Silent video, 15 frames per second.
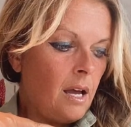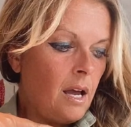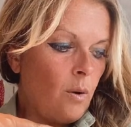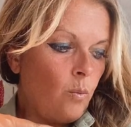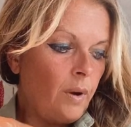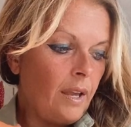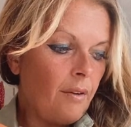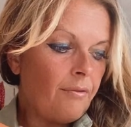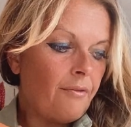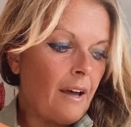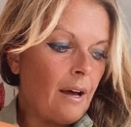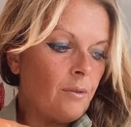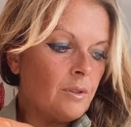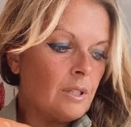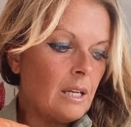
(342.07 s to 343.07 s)
we have
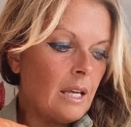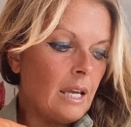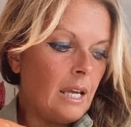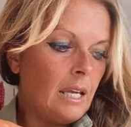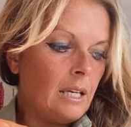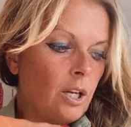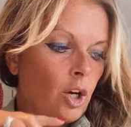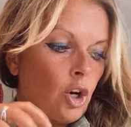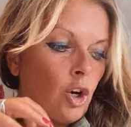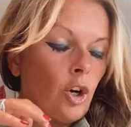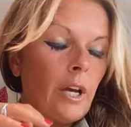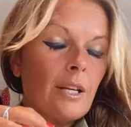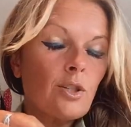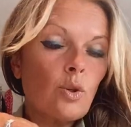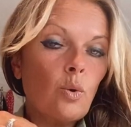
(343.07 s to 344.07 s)
found it in,
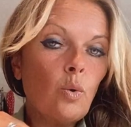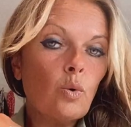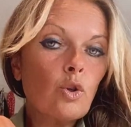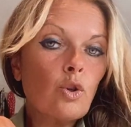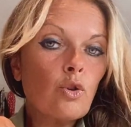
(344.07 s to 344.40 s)
it's called